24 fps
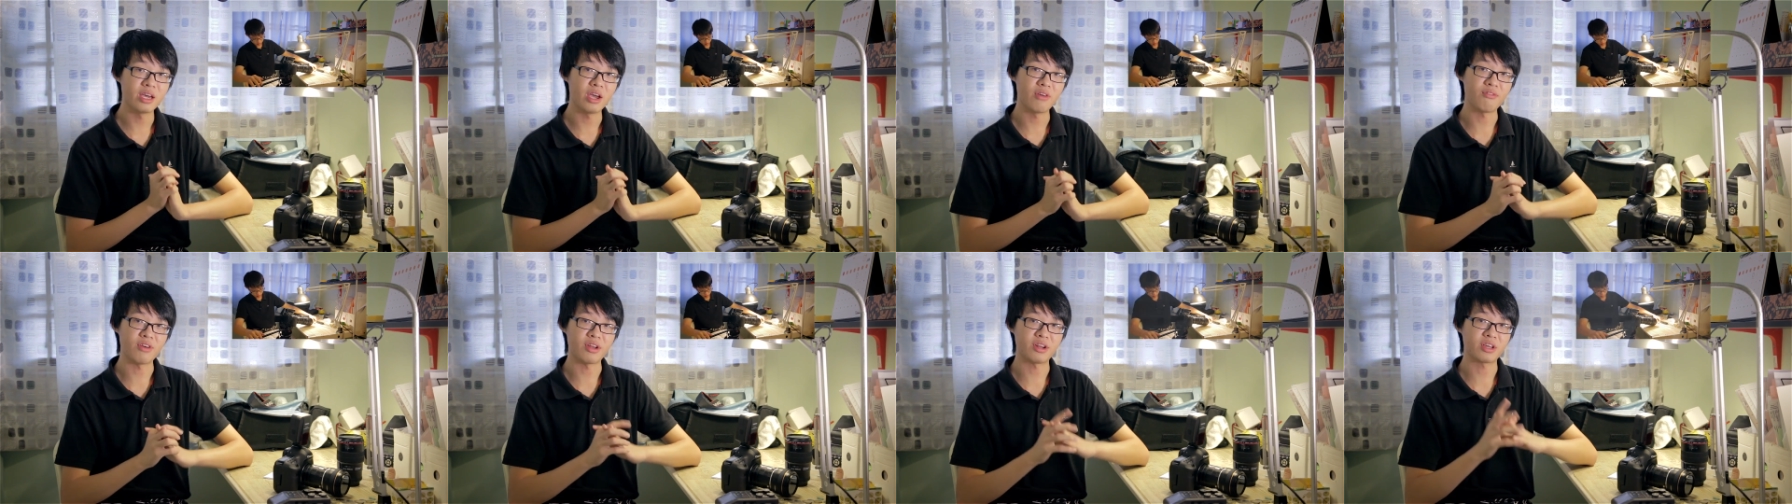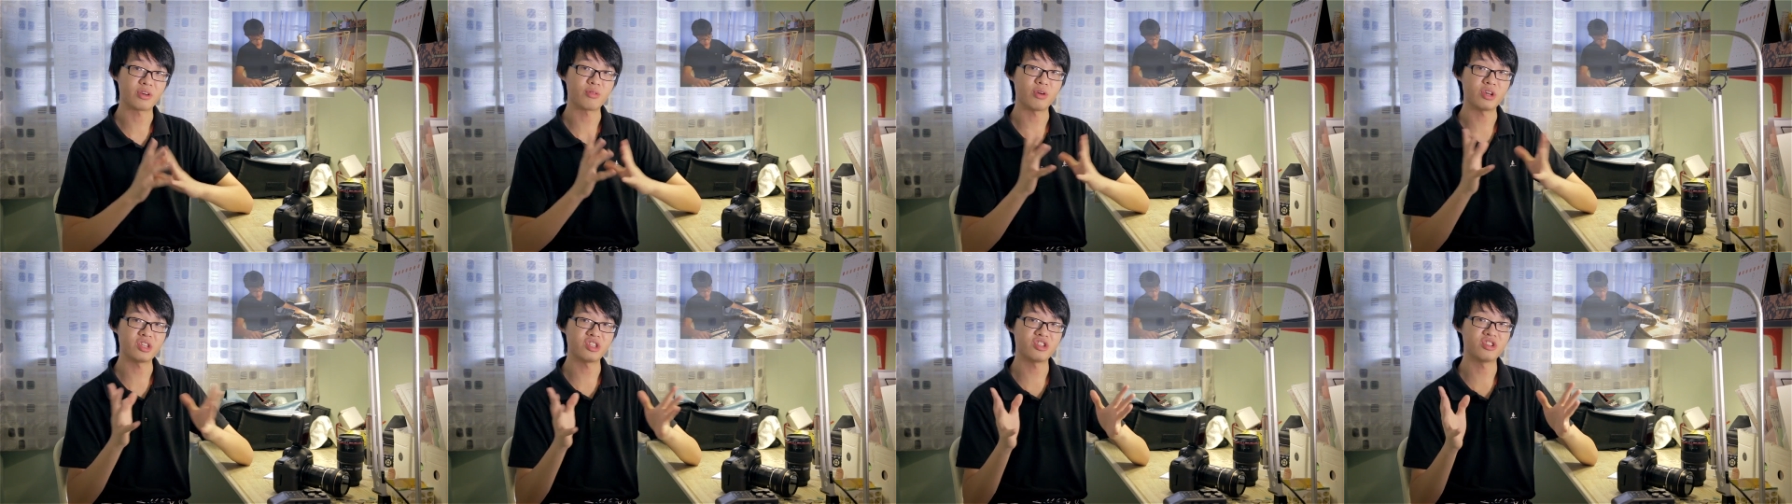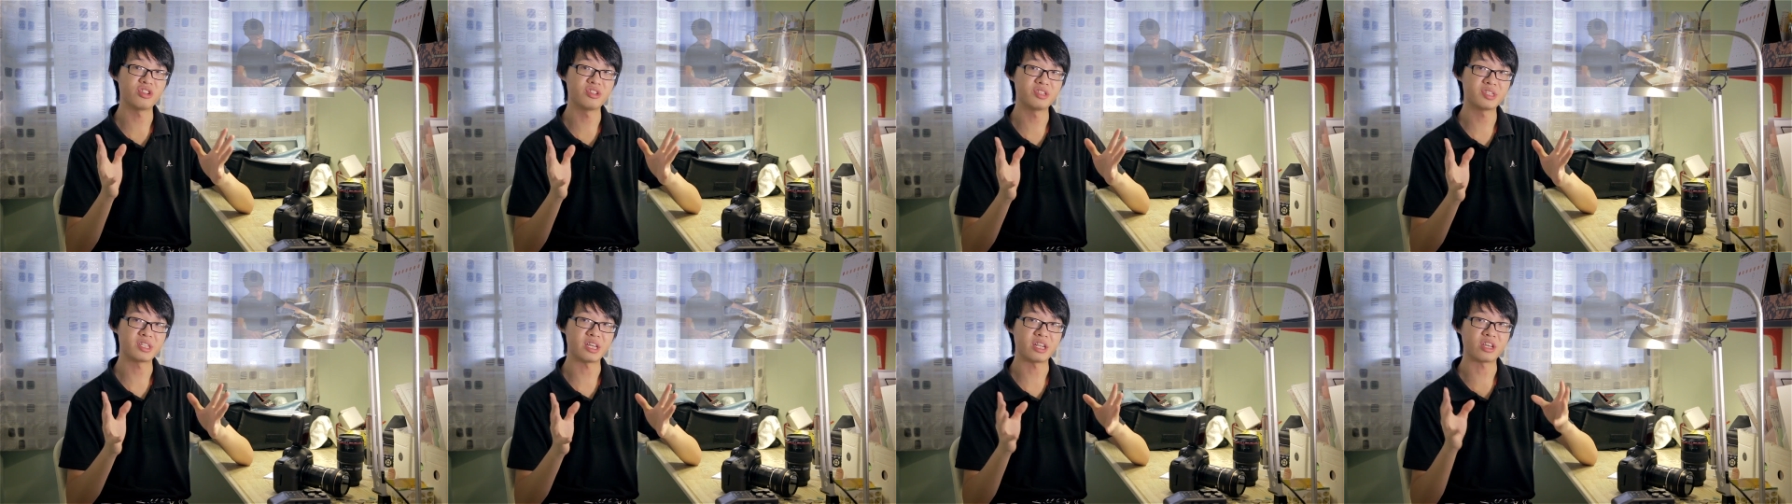If any
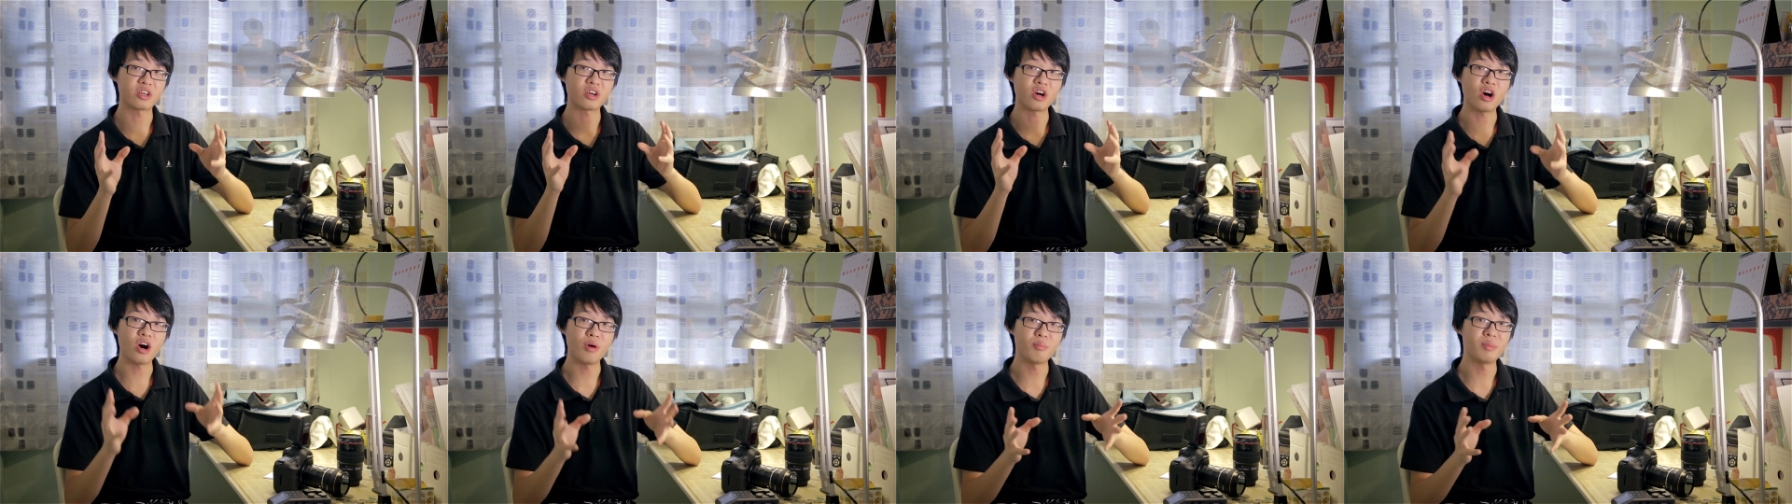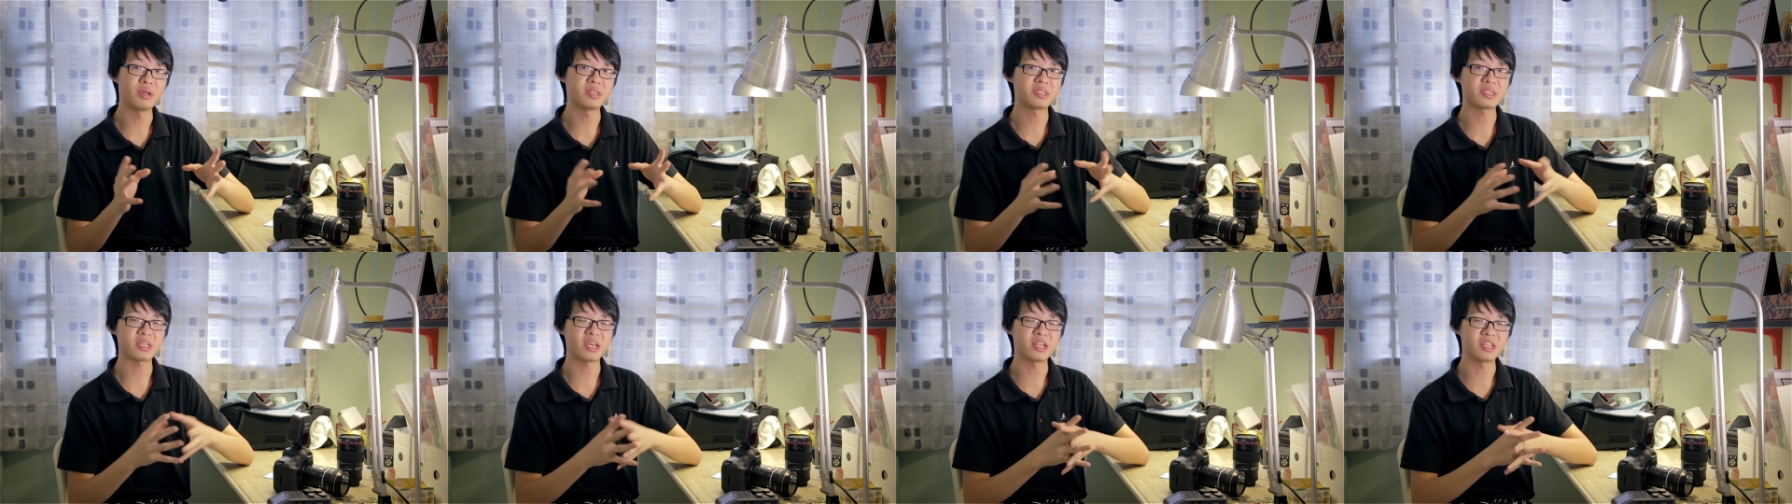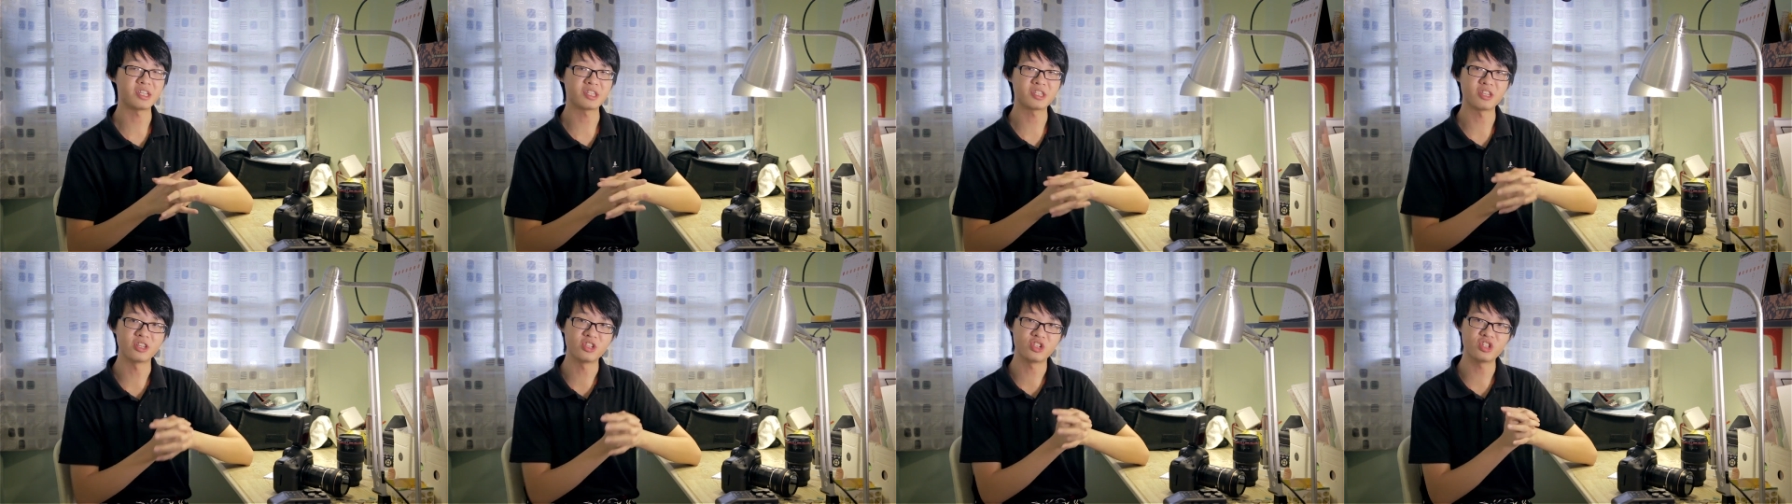questions, any comments,
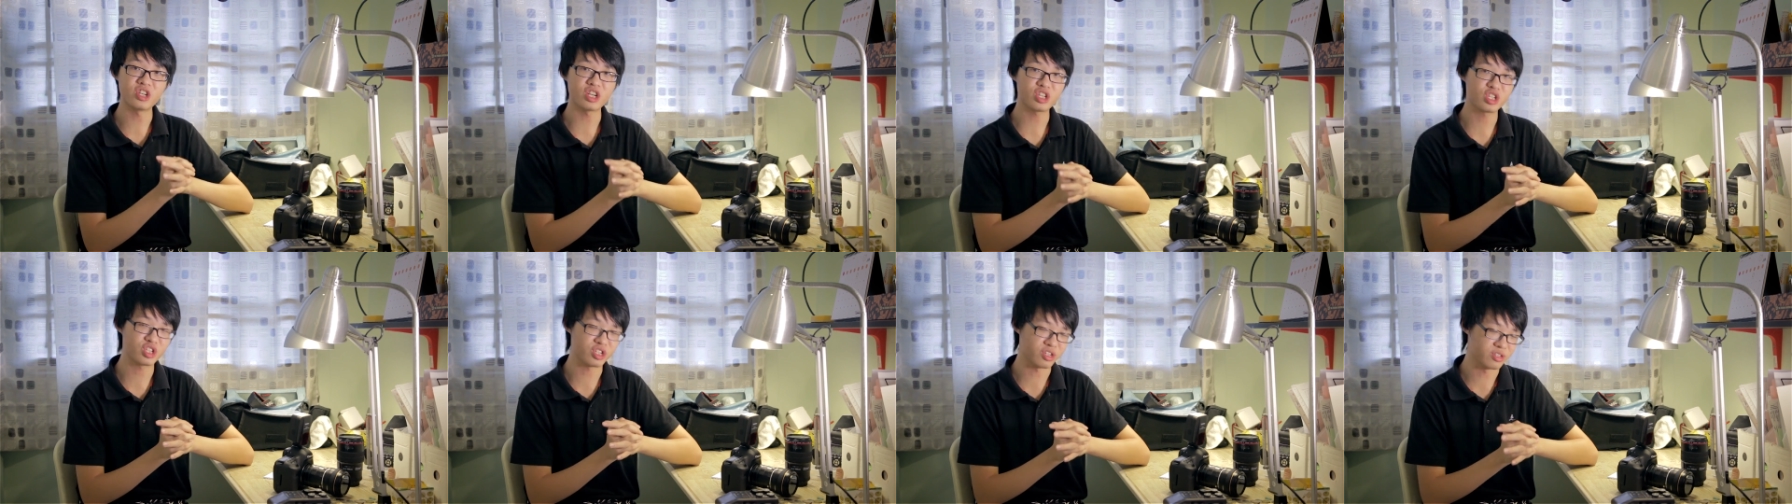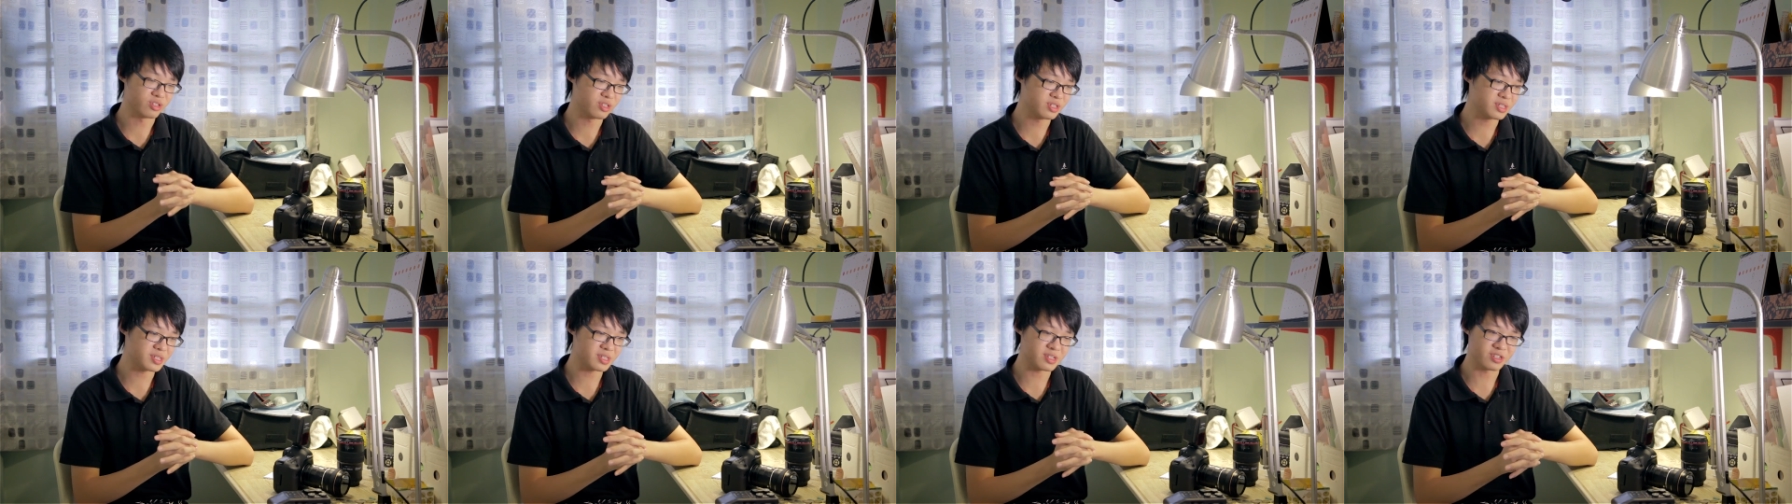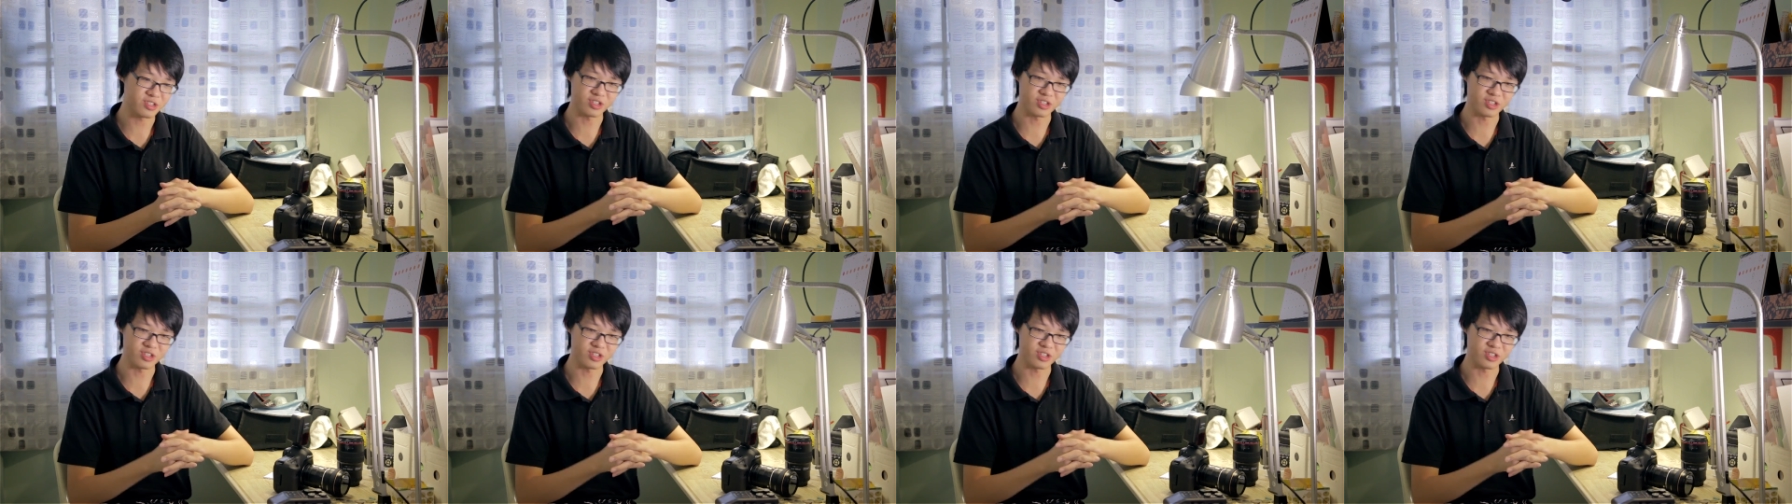any suggestions,